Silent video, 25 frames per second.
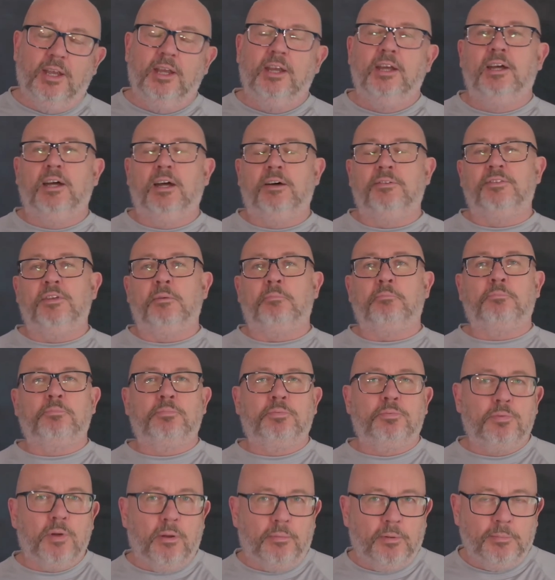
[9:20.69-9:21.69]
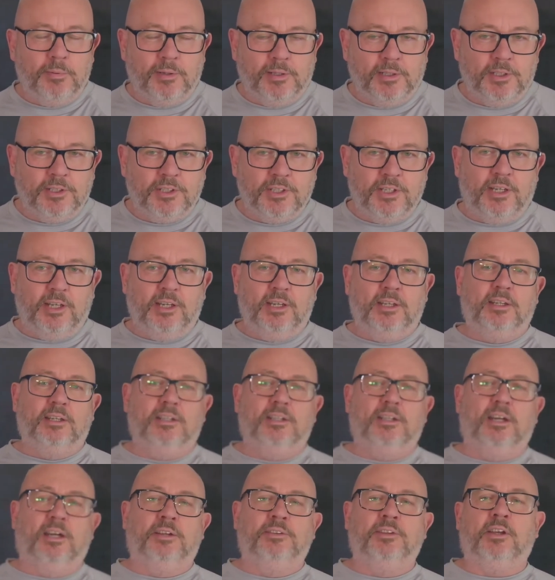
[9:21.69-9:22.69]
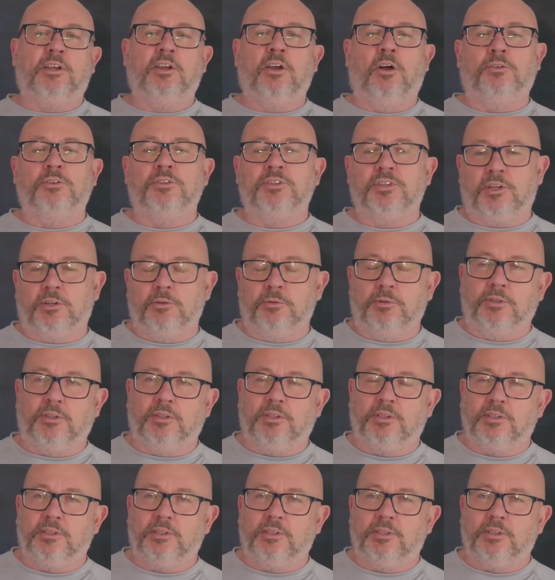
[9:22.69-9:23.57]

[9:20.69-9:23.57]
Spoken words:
of the probability and the consequence.